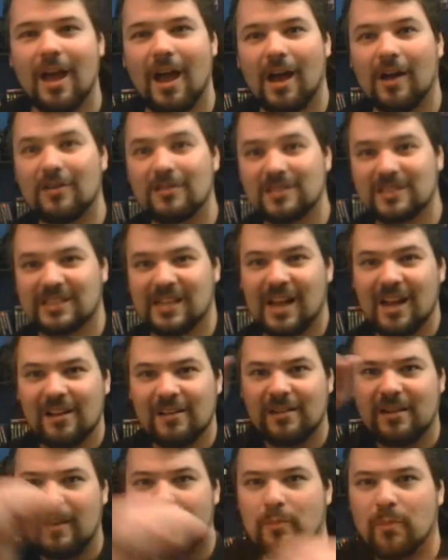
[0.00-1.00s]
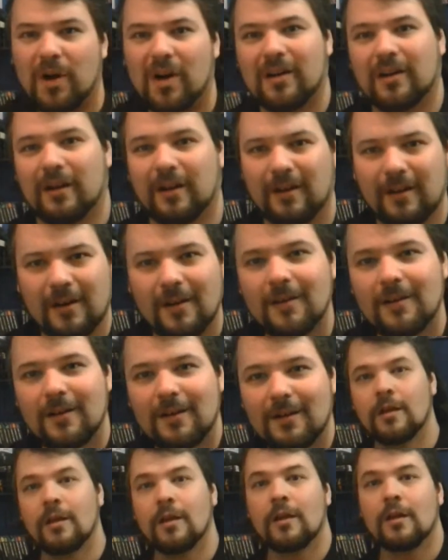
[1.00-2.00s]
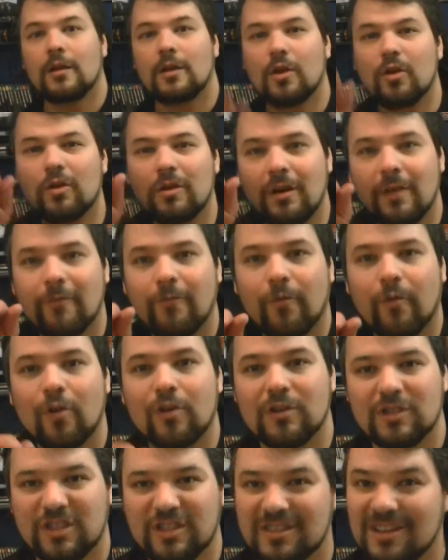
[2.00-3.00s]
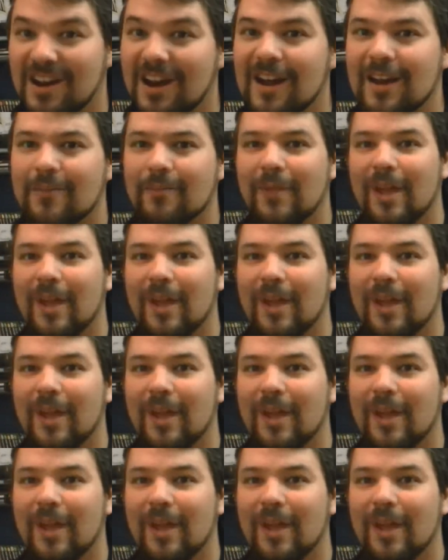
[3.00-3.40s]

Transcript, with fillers: I will sign the bugger. You're in for a shock,